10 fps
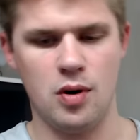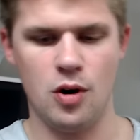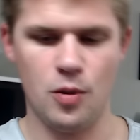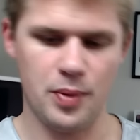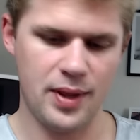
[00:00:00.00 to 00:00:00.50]

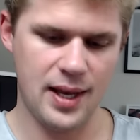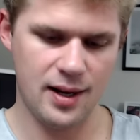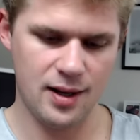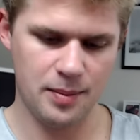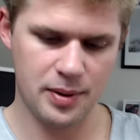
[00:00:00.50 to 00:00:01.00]
Open that
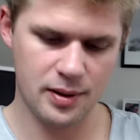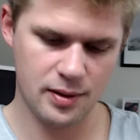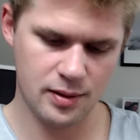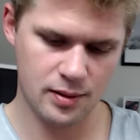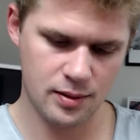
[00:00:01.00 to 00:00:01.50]
up.
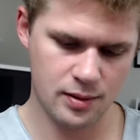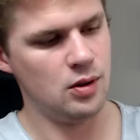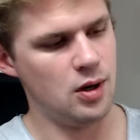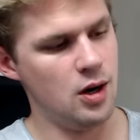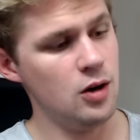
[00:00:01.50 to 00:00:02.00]

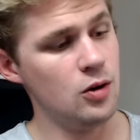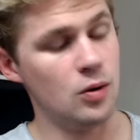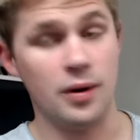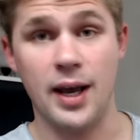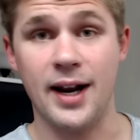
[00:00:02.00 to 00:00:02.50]

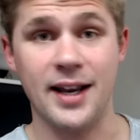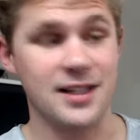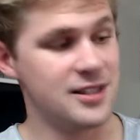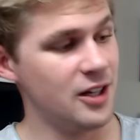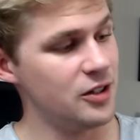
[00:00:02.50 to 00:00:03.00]
Oh, and I can
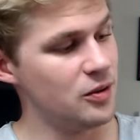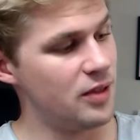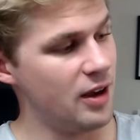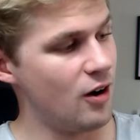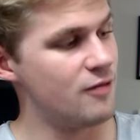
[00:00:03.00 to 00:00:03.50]
tell you
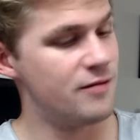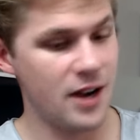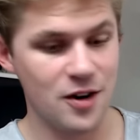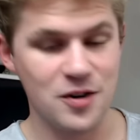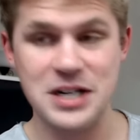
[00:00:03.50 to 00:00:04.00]
they are
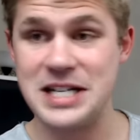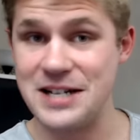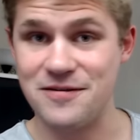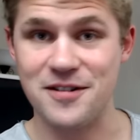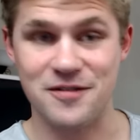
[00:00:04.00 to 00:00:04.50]
very
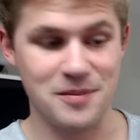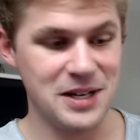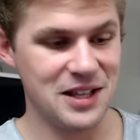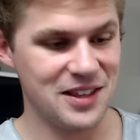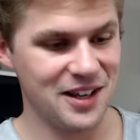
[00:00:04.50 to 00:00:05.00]
different from
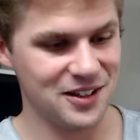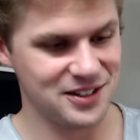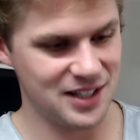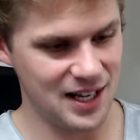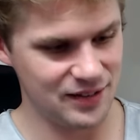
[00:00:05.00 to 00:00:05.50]
anything else
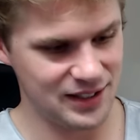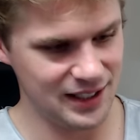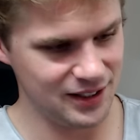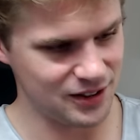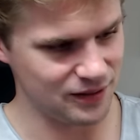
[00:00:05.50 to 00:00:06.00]
that I've seen
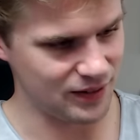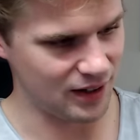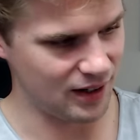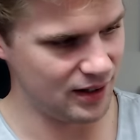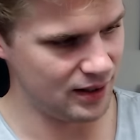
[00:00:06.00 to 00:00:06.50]
so
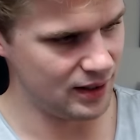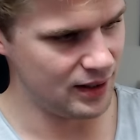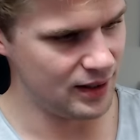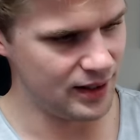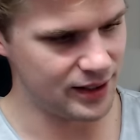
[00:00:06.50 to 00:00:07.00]
far.
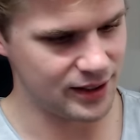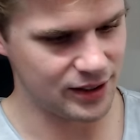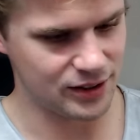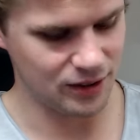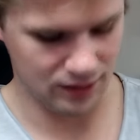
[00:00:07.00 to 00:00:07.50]
This is
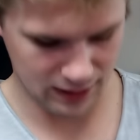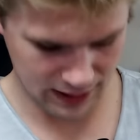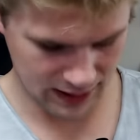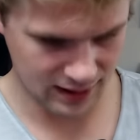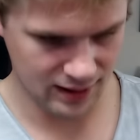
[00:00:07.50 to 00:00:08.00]

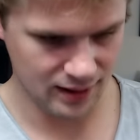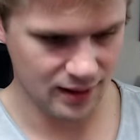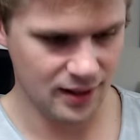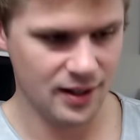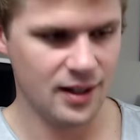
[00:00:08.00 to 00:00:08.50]
certainly
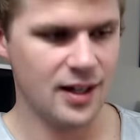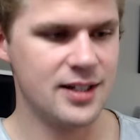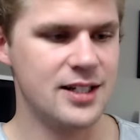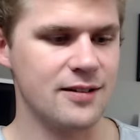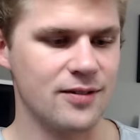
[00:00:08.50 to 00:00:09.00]
a
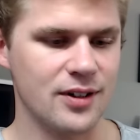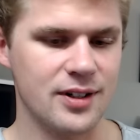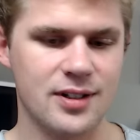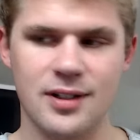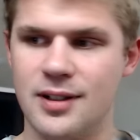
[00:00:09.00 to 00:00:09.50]

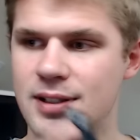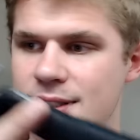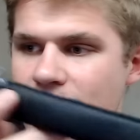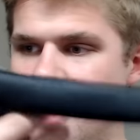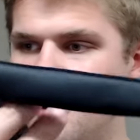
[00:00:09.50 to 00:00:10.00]
different
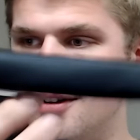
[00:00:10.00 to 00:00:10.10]
style.